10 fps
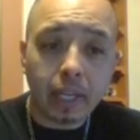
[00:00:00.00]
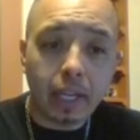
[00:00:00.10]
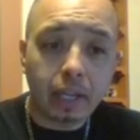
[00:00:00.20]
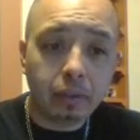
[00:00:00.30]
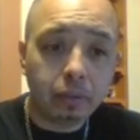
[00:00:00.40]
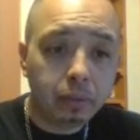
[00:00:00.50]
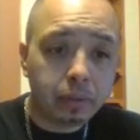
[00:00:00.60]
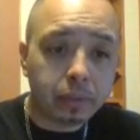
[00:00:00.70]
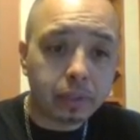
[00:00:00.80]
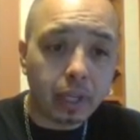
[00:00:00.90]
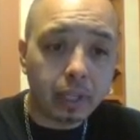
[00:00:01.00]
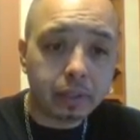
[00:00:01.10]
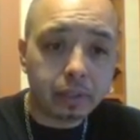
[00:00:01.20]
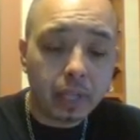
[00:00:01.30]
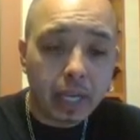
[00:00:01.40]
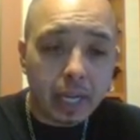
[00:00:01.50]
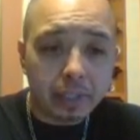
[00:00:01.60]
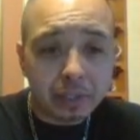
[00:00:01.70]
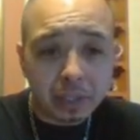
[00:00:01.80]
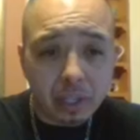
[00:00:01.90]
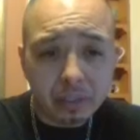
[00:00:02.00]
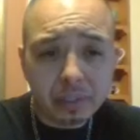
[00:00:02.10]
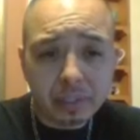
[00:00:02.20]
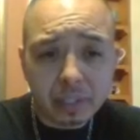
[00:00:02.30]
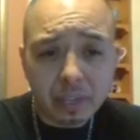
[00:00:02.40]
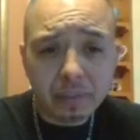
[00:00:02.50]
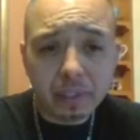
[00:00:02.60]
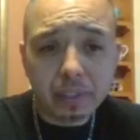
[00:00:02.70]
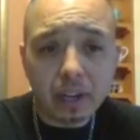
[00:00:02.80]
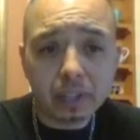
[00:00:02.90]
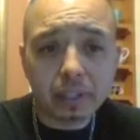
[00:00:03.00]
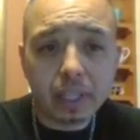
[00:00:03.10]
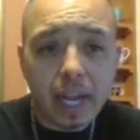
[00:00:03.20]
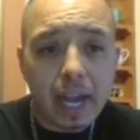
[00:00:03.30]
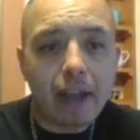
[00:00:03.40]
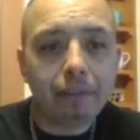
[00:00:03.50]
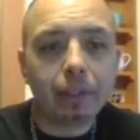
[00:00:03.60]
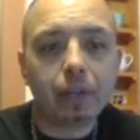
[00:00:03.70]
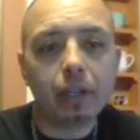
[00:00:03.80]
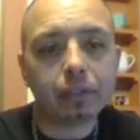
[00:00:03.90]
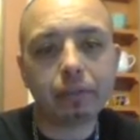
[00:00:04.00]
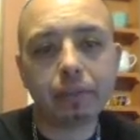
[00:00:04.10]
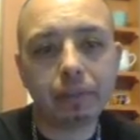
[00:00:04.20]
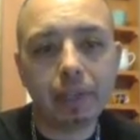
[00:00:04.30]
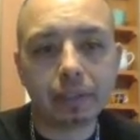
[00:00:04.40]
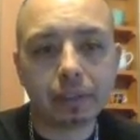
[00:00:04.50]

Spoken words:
and you lose the charger, and the charger itself could cost half the cost of the device.